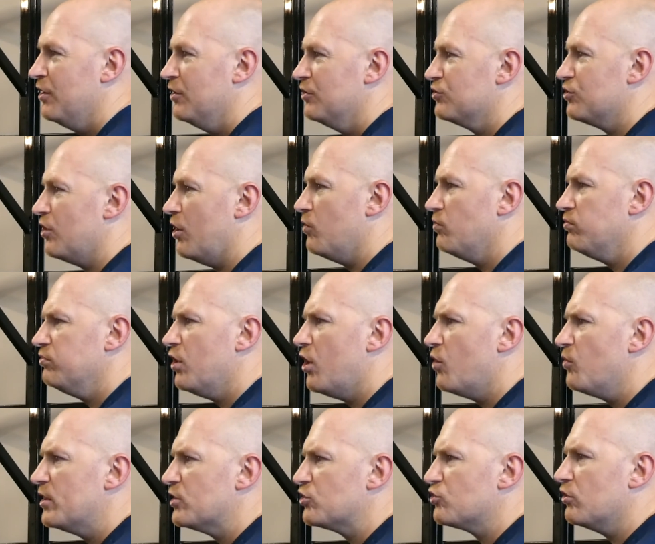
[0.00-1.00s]
So
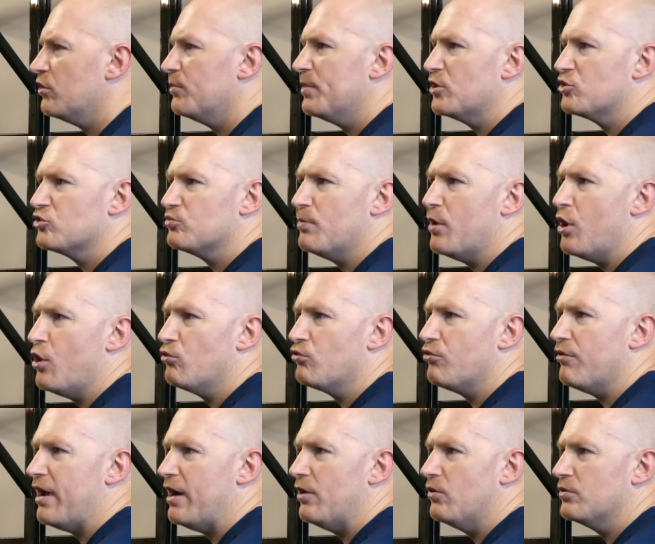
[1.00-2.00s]
no, it's going to be a small
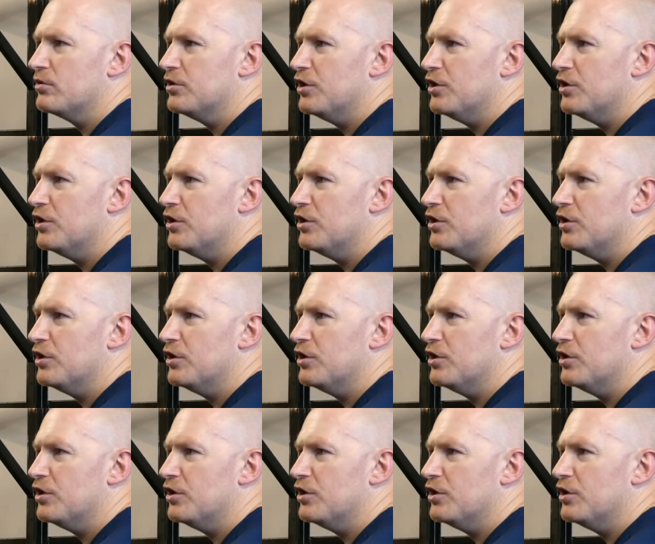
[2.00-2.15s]
crowd.